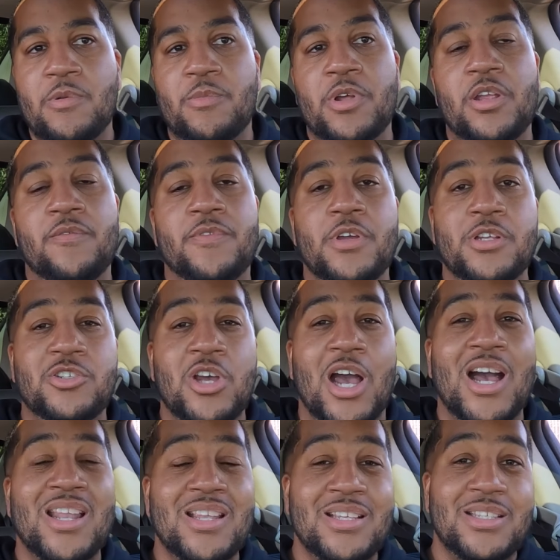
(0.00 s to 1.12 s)
But if you're
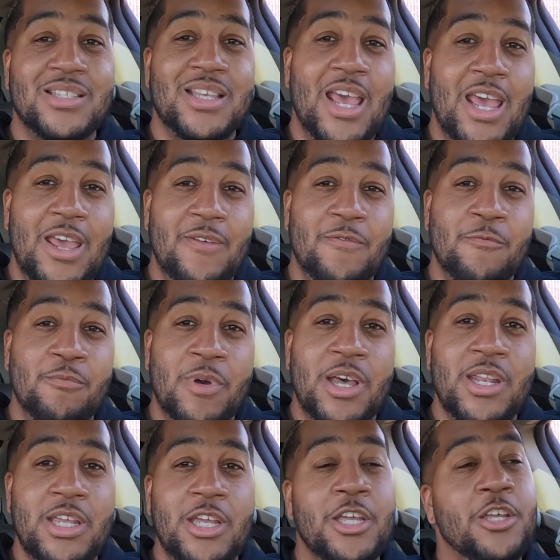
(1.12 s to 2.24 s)
trying to save
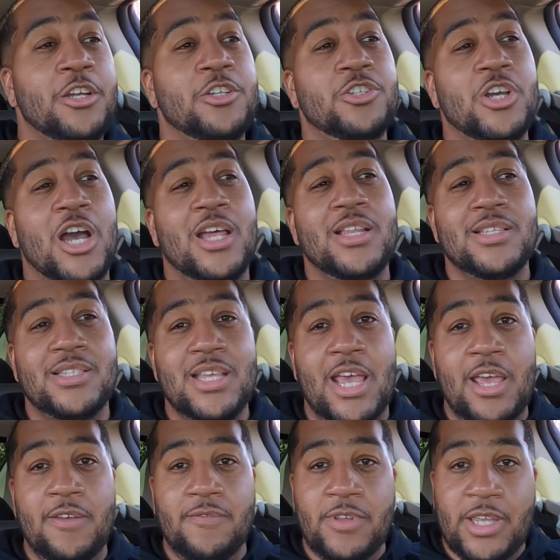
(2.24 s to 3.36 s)
money and you're trying to
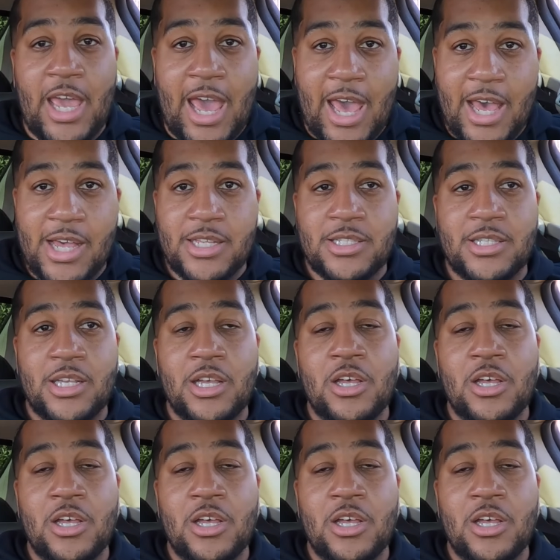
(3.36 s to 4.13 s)
save gas,